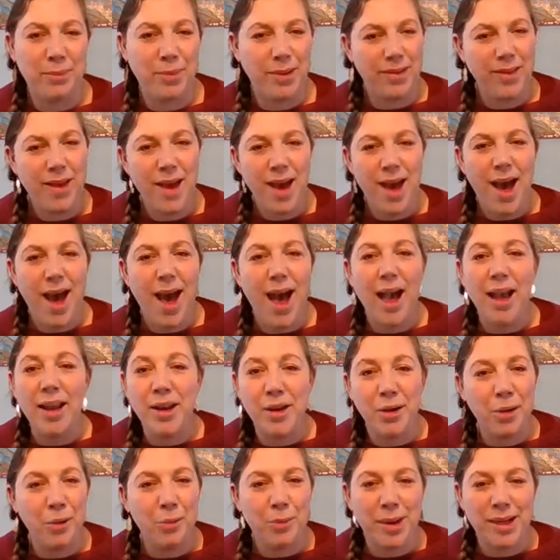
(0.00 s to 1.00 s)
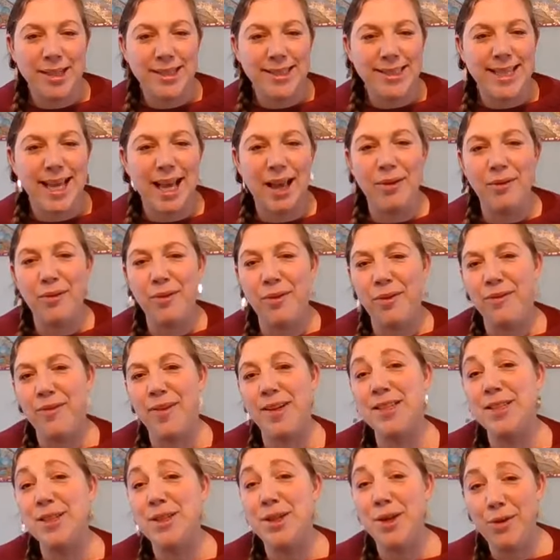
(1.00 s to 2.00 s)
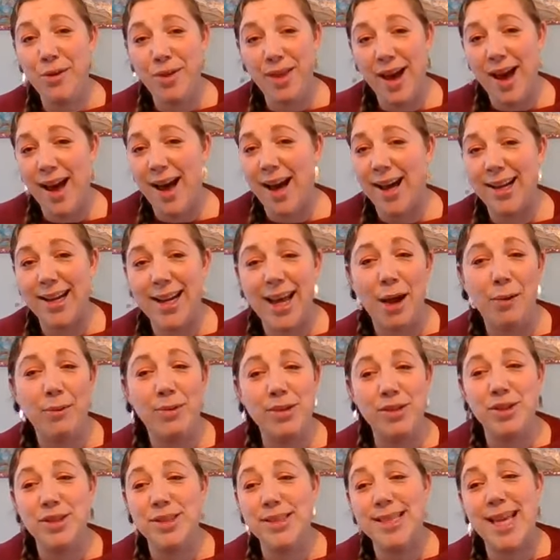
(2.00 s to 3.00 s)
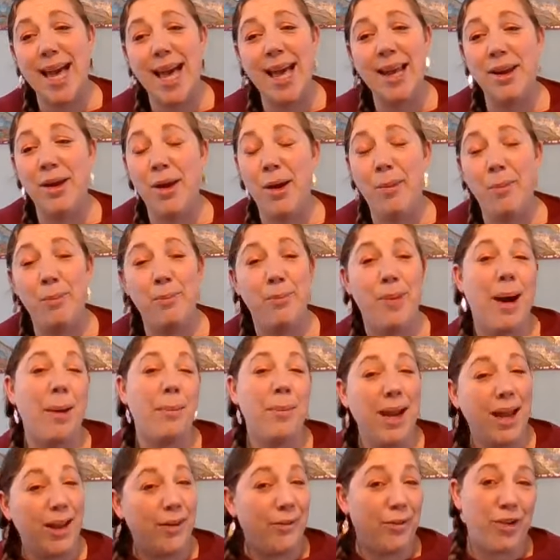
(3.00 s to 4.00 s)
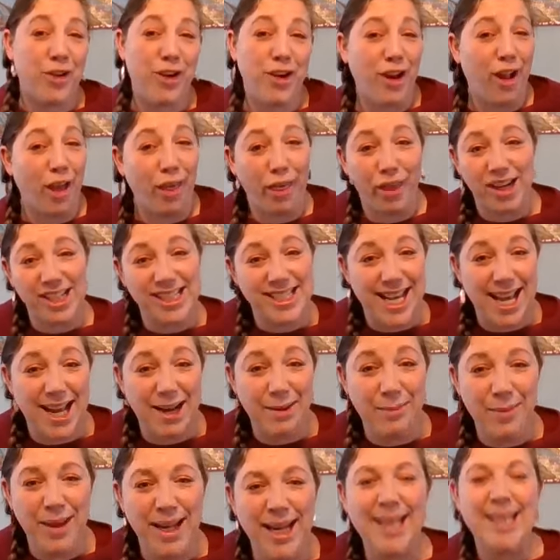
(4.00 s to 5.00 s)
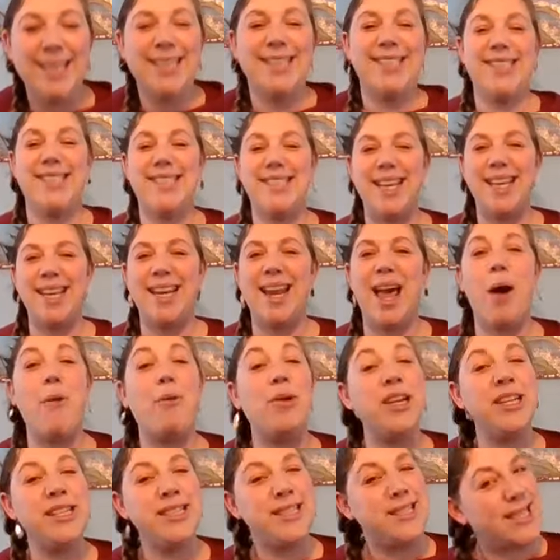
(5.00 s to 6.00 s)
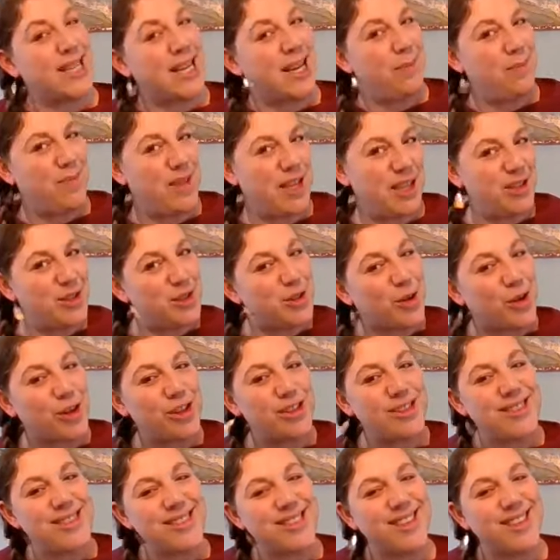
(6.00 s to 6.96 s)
but I know myself if I do that, I will just end up babbling for another 10 minutes, and I wanted to keep this short.